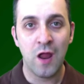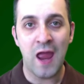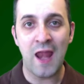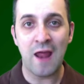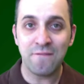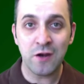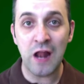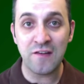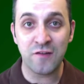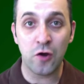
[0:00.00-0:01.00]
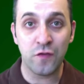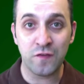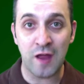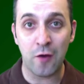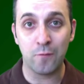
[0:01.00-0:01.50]
And I figured I'd start this
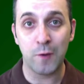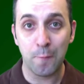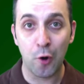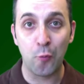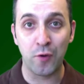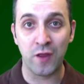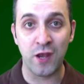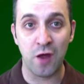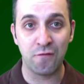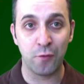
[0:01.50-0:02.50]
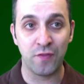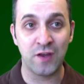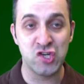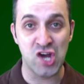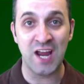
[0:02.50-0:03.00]
out appropriately enough with a
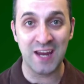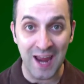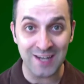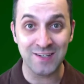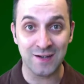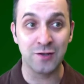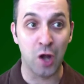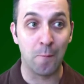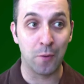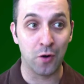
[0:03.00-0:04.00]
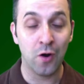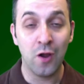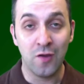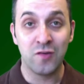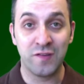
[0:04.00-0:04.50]
gigantic number,
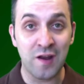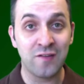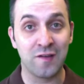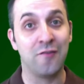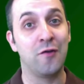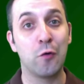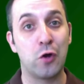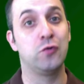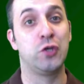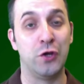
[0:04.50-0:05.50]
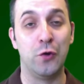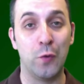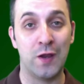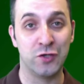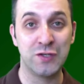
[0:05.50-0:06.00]
602
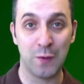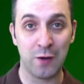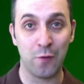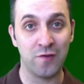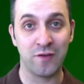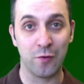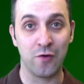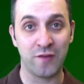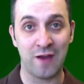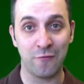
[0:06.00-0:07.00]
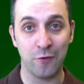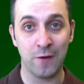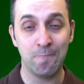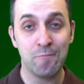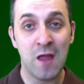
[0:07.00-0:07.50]
and 21 zeros after it.
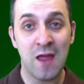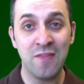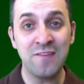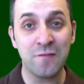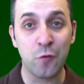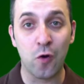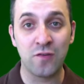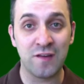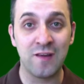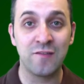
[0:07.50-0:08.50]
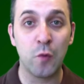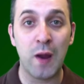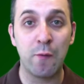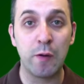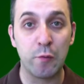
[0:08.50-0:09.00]
And this of course is the
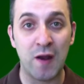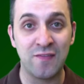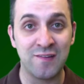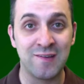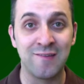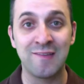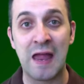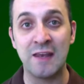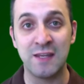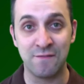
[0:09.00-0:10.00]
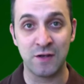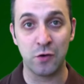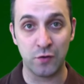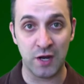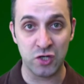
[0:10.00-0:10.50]
way we would write this in scientific
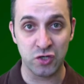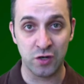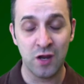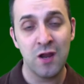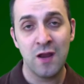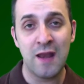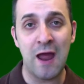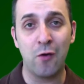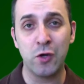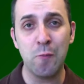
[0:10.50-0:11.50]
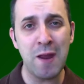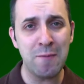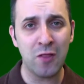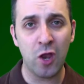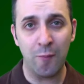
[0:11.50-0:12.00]
notation. Now you may be
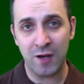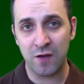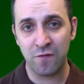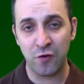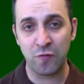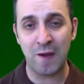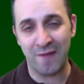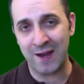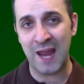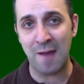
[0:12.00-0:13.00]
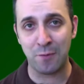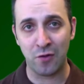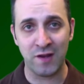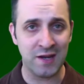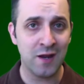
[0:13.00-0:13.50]
a little bit confused by that
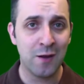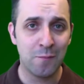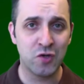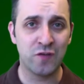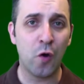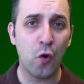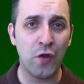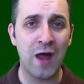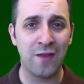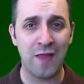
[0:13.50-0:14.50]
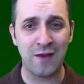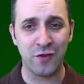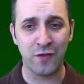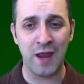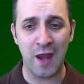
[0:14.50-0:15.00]
capital E, but just hold on to that till
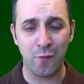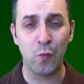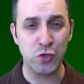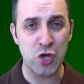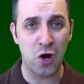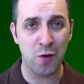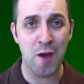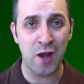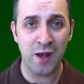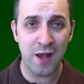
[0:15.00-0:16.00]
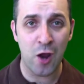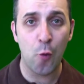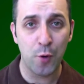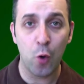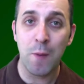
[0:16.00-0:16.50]
the end. We'll talk about it and I hope
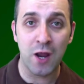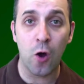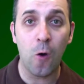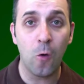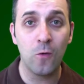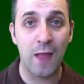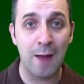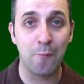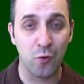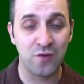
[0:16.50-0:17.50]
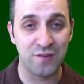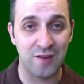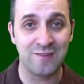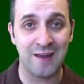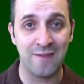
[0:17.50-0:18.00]
it'll make a whole lot more
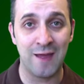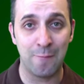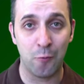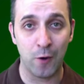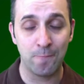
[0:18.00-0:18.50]
sense at that point.